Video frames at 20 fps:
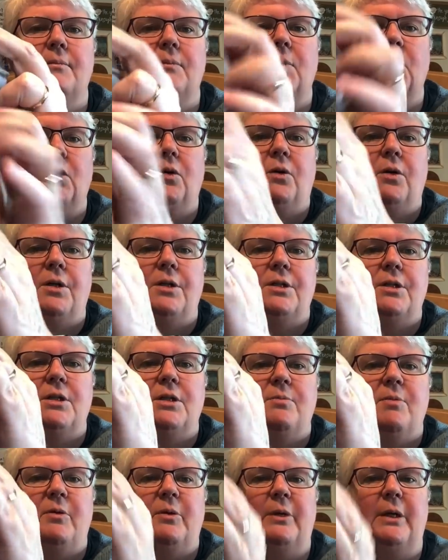
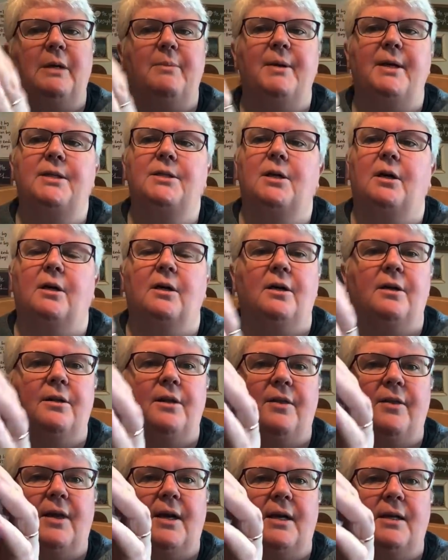Gorgeous, maybe a wee bit darker
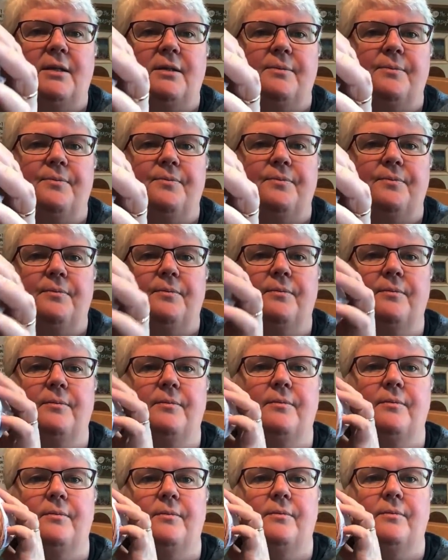than that.
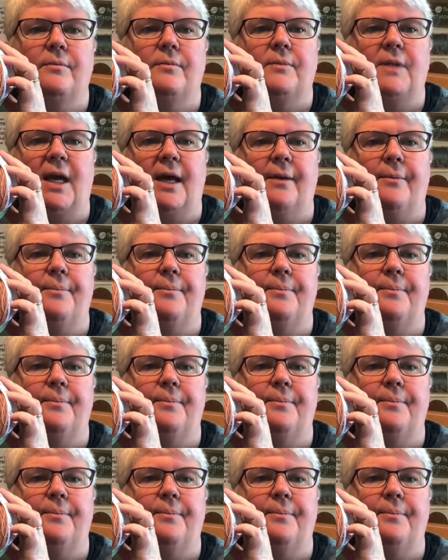Yeah.